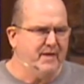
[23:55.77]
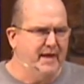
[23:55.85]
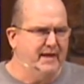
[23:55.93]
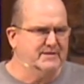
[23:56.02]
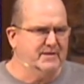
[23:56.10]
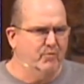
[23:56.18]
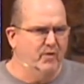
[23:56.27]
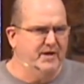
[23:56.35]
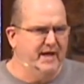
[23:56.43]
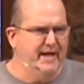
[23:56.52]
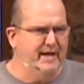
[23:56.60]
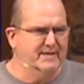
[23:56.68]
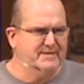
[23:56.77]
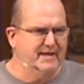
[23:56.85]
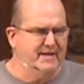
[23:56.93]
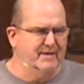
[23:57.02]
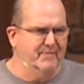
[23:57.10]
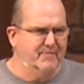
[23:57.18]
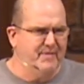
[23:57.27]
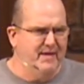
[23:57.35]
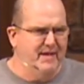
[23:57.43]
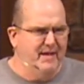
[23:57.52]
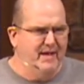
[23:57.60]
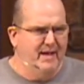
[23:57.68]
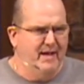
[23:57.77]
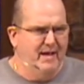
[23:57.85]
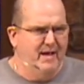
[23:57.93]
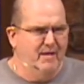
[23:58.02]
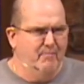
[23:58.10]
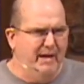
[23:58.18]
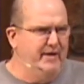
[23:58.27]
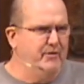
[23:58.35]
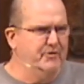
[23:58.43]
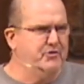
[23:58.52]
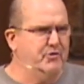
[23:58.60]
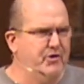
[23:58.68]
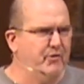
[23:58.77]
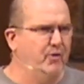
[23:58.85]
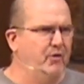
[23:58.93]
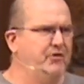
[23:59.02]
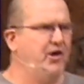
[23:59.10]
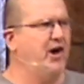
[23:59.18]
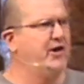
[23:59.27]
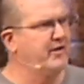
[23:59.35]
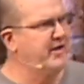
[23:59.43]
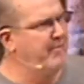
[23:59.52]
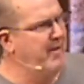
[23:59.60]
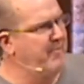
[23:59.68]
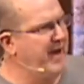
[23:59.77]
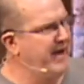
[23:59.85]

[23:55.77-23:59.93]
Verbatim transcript: And he said, one day, he said, my little two-year-old daughter come up